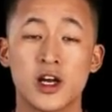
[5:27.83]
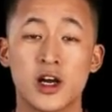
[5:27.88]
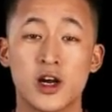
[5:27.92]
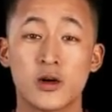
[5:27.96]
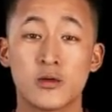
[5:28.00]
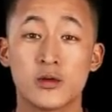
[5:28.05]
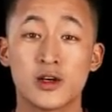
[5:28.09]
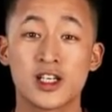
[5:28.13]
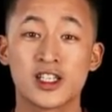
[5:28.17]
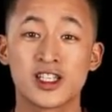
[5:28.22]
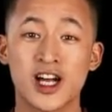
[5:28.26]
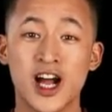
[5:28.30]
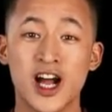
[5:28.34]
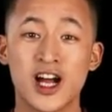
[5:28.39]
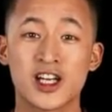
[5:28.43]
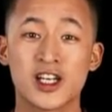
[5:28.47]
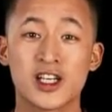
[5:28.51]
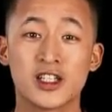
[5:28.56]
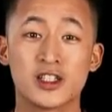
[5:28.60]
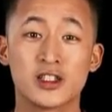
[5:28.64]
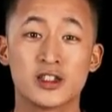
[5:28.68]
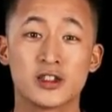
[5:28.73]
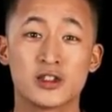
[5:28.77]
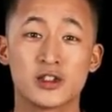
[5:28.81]
When
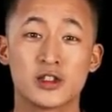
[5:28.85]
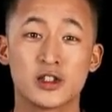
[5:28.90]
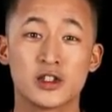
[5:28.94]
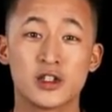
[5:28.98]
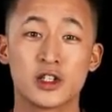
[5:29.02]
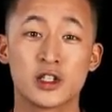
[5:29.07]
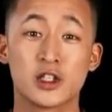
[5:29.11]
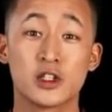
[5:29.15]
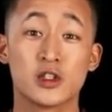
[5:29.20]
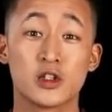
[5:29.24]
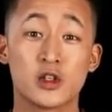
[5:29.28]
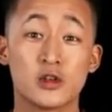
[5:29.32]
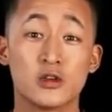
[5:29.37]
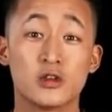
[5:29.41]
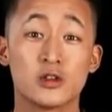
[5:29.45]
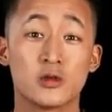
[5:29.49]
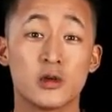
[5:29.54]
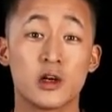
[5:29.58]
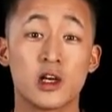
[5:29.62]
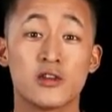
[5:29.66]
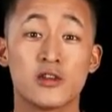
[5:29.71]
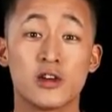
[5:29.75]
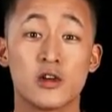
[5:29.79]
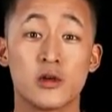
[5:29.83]
attacking, you can choose
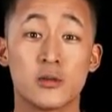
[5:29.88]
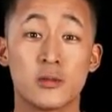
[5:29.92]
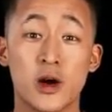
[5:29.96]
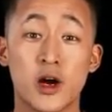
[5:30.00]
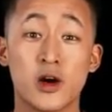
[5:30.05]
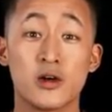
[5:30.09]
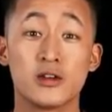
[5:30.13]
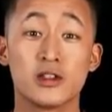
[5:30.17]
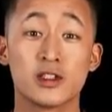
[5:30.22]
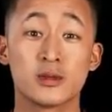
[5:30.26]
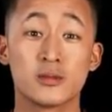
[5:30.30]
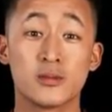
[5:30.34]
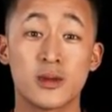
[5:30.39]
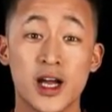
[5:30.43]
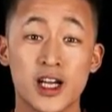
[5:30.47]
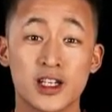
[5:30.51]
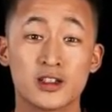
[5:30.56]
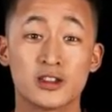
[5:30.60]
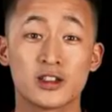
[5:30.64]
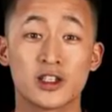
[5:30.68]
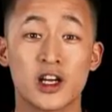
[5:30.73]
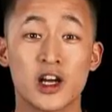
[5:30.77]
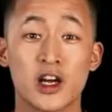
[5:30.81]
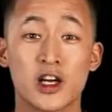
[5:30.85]
one of your opponent's
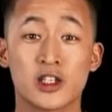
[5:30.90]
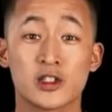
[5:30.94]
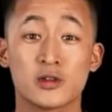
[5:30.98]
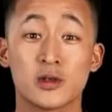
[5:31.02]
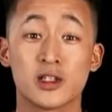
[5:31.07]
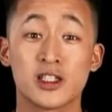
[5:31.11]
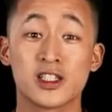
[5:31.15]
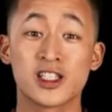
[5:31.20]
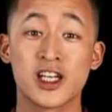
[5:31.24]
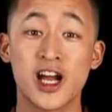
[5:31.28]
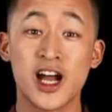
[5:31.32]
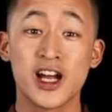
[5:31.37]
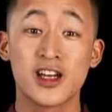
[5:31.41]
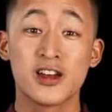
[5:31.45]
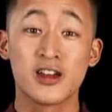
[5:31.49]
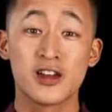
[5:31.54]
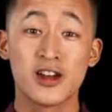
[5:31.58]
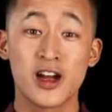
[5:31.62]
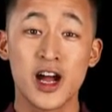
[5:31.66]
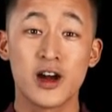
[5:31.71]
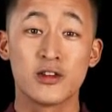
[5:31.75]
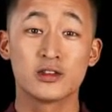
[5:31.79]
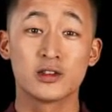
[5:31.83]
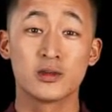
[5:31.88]
battle cards with
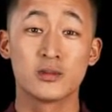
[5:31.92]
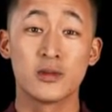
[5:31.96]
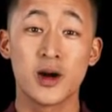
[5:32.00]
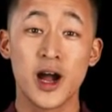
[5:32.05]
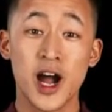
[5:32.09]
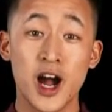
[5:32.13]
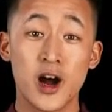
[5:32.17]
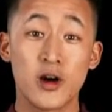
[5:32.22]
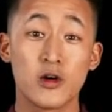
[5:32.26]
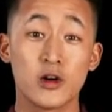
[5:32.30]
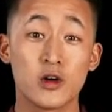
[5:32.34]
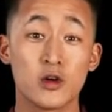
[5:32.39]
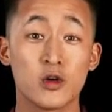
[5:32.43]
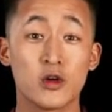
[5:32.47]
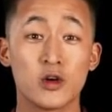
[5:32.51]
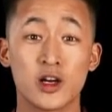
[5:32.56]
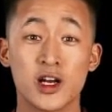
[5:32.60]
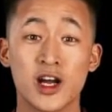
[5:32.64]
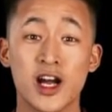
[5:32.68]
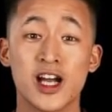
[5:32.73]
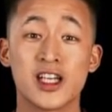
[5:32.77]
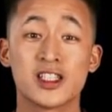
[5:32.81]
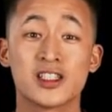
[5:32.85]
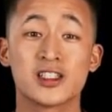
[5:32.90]
10,000 power or
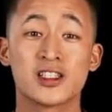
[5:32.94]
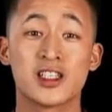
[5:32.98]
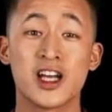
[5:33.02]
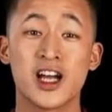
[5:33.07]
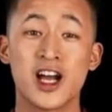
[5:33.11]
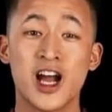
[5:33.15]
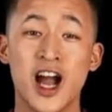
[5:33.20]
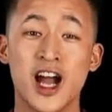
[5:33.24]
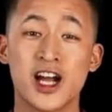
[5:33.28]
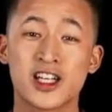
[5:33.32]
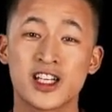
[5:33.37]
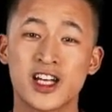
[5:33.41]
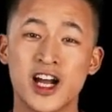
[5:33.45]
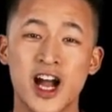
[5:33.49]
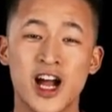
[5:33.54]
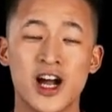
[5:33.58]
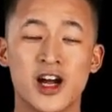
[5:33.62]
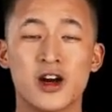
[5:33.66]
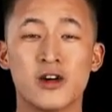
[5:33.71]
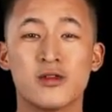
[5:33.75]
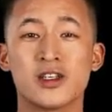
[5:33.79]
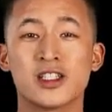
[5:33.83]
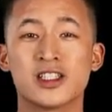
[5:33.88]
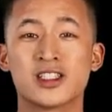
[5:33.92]
less and
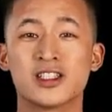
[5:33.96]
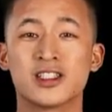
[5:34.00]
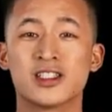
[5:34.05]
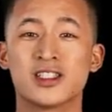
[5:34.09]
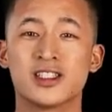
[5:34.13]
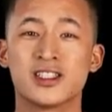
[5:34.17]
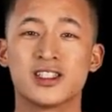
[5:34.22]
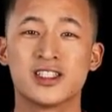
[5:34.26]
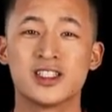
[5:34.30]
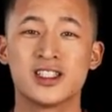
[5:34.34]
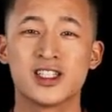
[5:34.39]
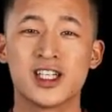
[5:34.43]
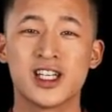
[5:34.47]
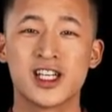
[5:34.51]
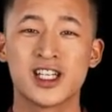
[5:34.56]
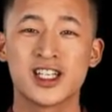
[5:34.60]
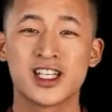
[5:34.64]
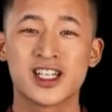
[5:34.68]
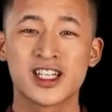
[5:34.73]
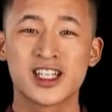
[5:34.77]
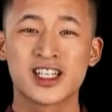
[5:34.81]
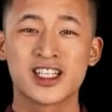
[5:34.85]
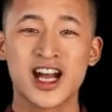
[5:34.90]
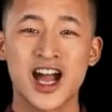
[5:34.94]
KO it.
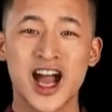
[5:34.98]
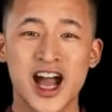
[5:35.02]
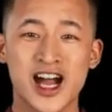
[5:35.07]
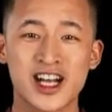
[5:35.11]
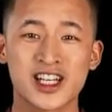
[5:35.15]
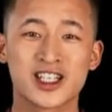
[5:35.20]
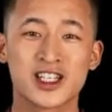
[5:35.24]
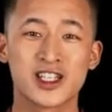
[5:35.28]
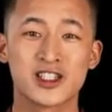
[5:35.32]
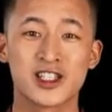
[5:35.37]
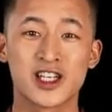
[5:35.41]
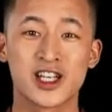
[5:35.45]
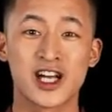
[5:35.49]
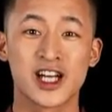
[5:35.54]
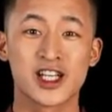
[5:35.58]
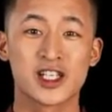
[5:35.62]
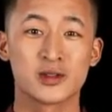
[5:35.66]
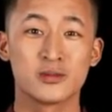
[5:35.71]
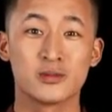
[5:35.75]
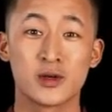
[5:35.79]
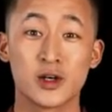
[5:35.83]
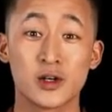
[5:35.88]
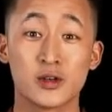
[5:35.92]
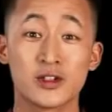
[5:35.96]
This is excellent
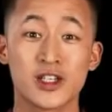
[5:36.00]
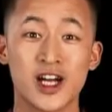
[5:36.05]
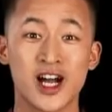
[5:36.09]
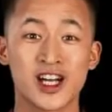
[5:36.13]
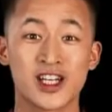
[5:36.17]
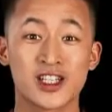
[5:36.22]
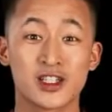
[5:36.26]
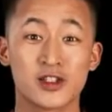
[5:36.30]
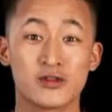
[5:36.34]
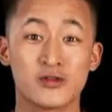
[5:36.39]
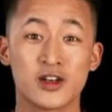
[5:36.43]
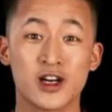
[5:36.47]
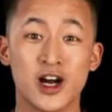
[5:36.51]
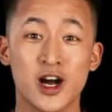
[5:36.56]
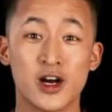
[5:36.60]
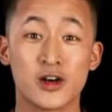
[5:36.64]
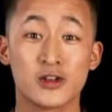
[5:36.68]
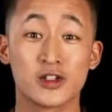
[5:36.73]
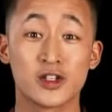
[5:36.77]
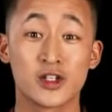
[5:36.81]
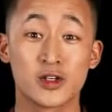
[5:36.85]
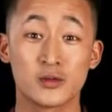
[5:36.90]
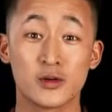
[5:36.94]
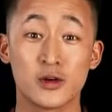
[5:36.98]
against blue decks that rely on
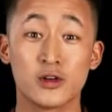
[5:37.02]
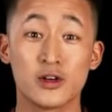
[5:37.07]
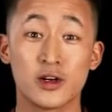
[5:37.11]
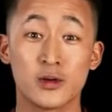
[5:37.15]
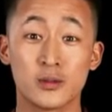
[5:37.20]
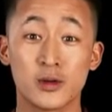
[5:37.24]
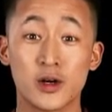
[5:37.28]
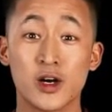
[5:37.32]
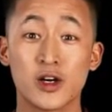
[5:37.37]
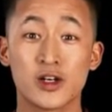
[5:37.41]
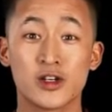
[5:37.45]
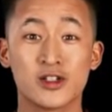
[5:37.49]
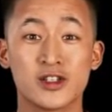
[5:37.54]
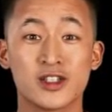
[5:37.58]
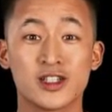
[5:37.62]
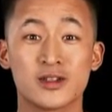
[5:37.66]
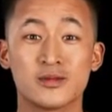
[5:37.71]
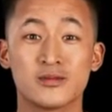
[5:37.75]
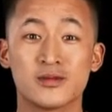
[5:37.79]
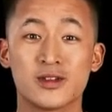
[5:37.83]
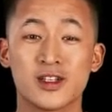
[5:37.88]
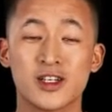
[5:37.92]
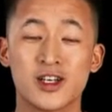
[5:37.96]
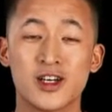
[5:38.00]
smaller blockers.
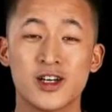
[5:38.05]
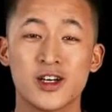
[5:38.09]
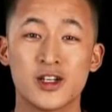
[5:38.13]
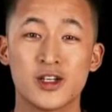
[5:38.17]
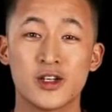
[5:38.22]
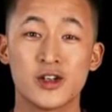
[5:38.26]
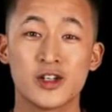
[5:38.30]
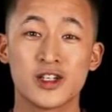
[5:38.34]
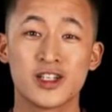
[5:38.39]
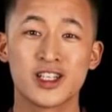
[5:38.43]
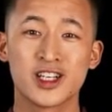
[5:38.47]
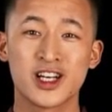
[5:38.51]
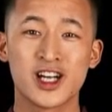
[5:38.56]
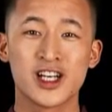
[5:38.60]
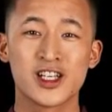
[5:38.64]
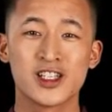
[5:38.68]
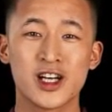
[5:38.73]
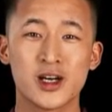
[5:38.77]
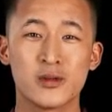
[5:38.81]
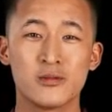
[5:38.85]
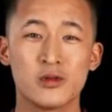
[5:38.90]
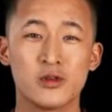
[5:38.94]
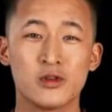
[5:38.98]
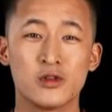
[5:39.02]
You can clear
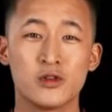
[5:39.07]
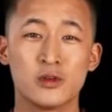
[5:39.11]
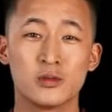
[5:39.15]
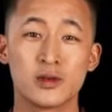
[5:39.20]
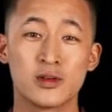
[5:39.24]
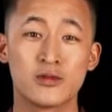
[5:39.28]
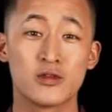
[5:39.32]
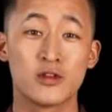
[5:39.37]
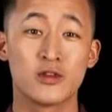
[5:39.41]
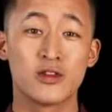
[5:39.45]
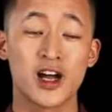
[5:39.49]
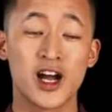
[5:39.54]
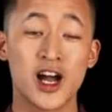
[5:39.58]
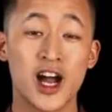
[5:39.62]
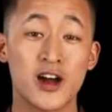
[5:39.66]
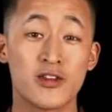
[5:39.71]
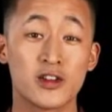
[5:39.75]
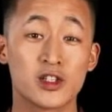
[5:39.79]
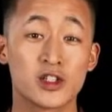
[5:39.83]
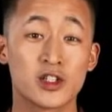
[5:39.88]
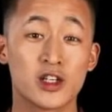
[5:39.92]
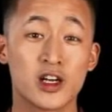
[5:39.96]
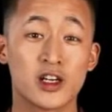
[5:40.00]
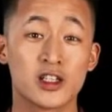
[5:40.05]
their board before they have a
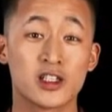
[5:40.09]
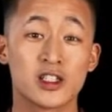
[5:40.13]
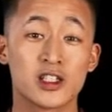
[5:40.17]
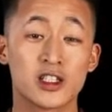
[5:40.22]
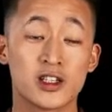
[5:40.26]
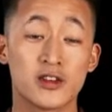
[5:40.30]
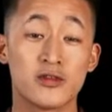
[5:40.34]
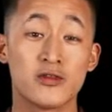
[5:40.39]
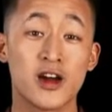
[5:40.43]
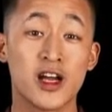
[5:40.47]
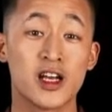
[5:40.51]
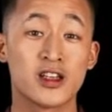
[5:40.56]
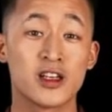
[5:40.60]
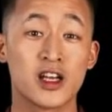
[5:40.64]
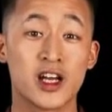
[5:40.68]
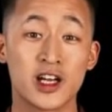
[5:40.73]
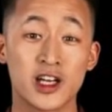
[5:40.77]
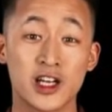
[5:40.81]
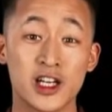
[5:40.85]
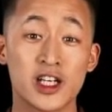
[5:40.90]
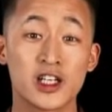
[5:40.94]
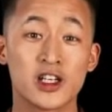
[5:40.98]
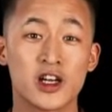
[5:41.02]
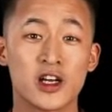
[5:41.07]
chance to defend their
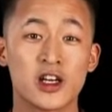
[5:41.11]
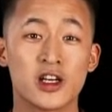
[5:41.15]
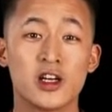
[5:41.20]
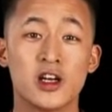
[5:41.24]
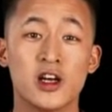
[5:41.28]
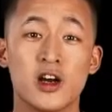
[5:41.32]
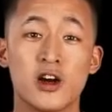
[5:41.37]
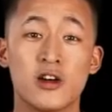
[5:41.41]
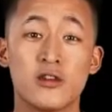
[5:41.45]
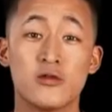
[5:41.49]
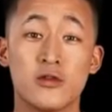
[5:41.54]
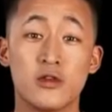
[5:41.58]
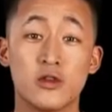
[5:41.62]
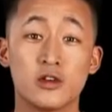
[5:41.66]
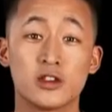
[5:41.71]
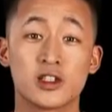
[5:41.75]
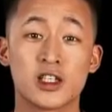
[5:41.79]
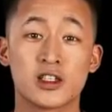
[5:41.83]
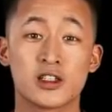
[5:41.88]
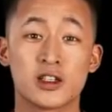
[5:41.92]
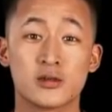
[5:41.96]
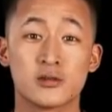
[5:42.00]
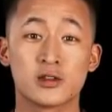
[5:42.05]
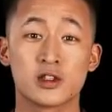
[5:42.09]
leader,
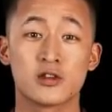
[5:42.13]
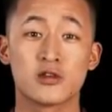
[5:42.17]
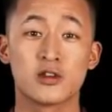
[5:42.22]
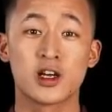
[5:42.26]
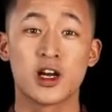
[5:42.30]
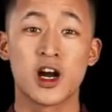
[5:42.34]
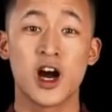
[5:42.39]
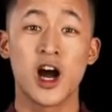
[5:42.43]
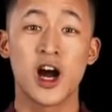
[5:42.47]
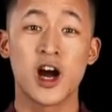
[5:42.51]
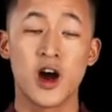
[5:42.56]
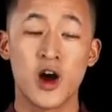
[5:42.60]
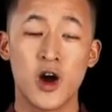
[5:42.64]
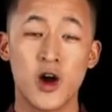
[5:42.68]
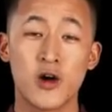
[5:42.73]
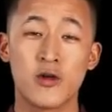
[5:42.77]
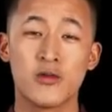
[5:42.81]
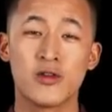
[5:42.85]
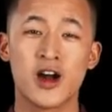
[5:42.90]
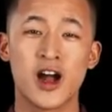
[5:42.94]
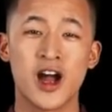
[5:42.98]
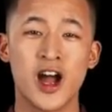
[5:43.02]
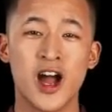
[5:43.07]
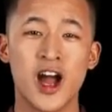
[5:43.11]
forcing them to rely on
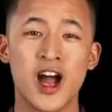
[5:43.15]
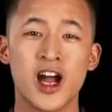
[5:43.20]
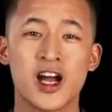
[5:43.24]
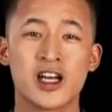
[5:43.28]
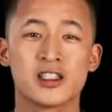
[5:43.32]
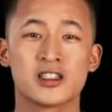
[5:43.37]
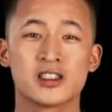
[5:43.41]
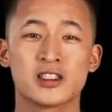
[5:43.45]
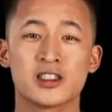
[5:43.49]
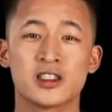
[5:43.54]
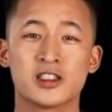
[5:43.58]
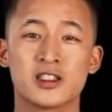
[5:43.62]
their hand.